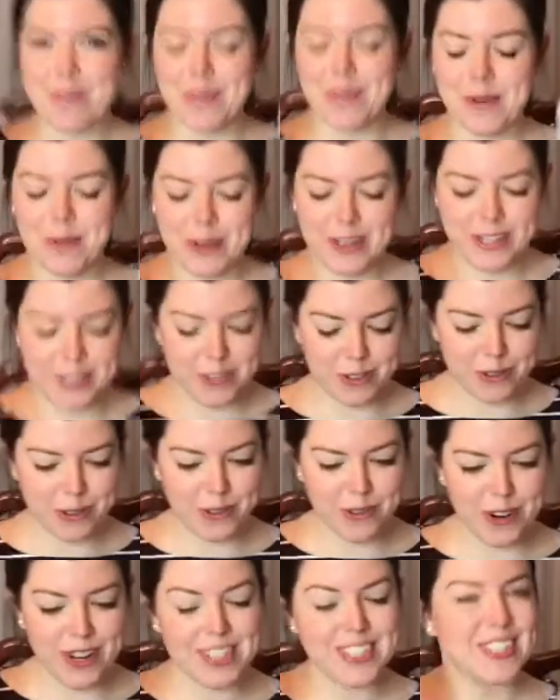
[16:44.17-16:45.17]
I'm going
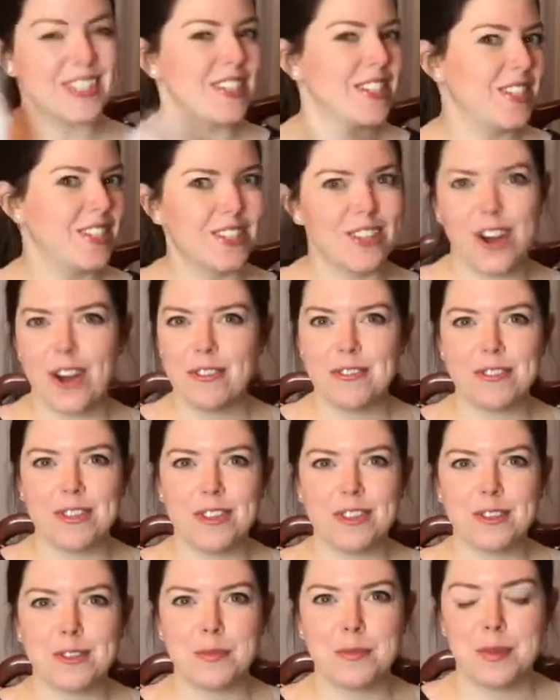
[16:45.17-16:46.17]
to stuff
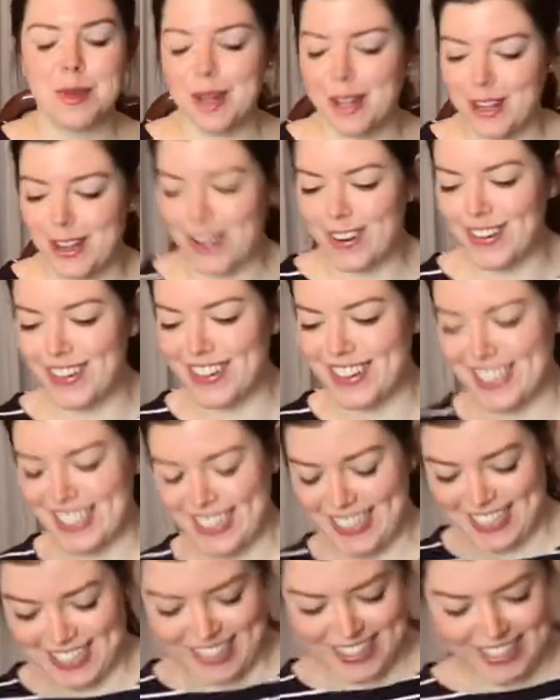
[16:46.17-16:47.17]
this pillow.
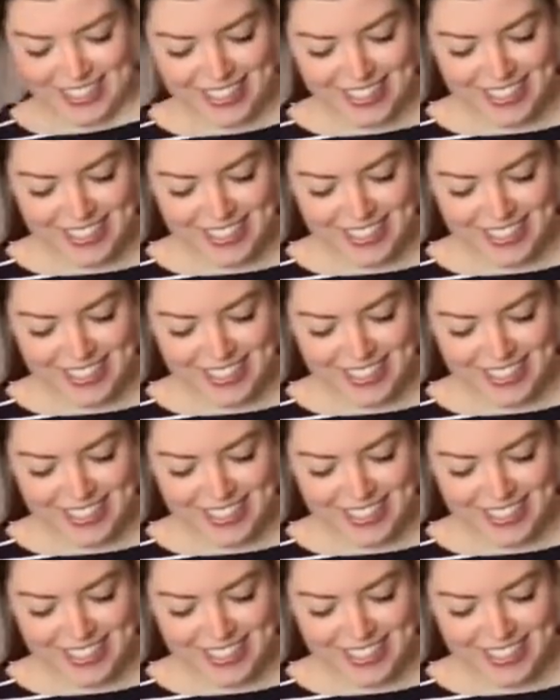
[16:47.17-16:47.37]
I'm